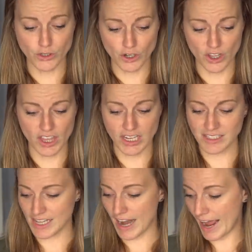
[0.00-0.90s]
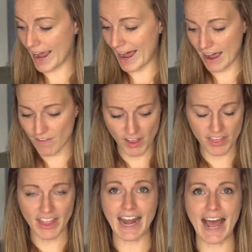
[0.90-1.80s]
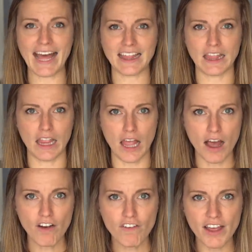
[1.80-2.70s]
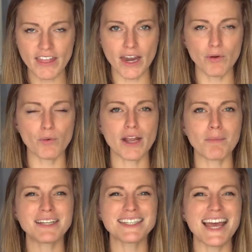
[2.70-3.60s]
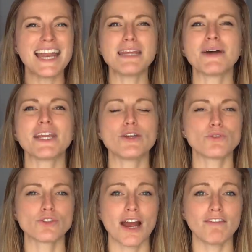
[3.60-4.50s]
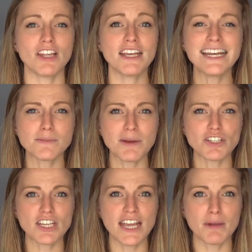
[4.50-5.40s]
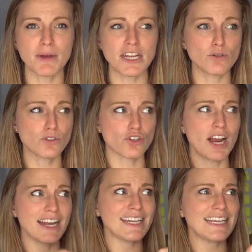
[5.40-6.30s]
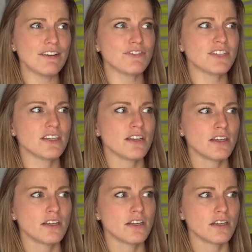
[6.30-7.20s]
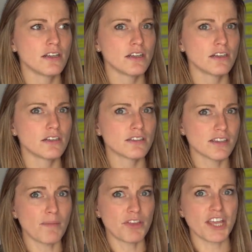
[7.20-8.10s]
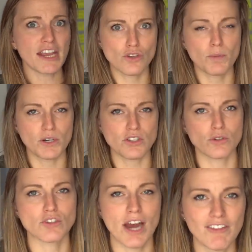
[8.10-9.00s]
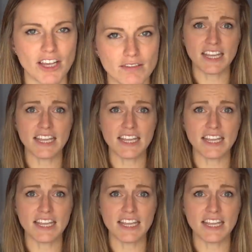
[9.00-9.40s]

those are the things that I have and that I love and that I would recommend to anybody who's traveling and especially anybody who's trying to gift something to the person who's traveling.